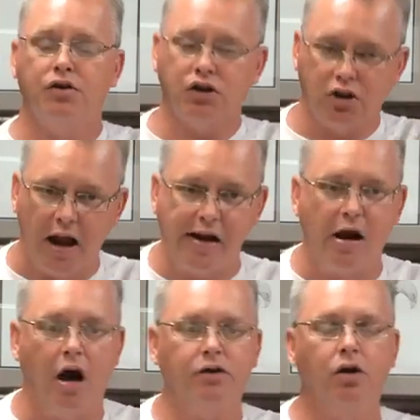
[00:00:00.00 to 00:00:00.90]
Just
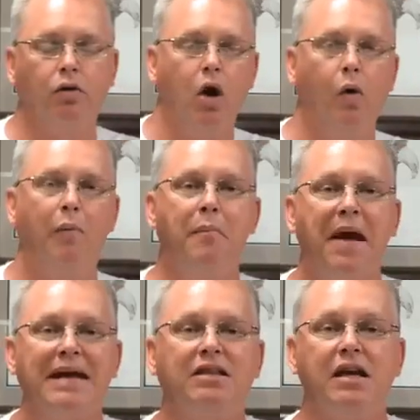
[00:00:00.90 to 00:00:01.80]
like God told Noah,
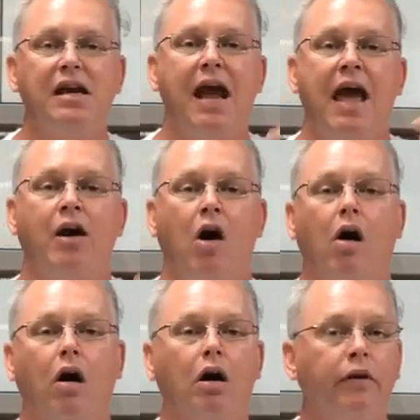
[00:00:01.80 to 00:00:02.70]
make thee an
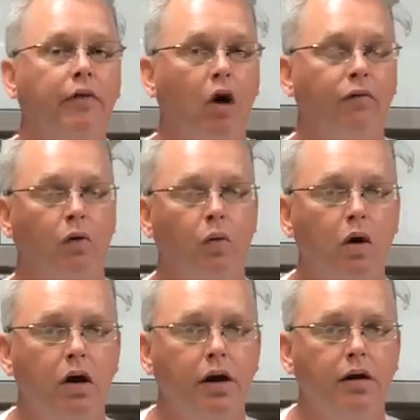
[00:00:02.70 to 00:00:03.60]
ark of gopher
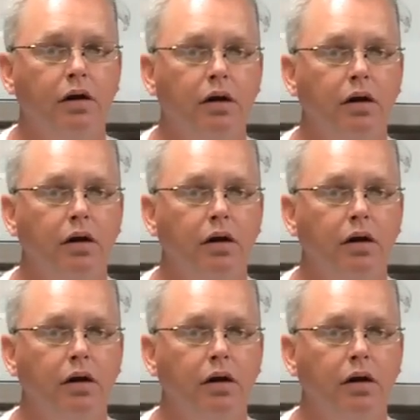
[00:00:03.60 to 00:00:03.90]
wood.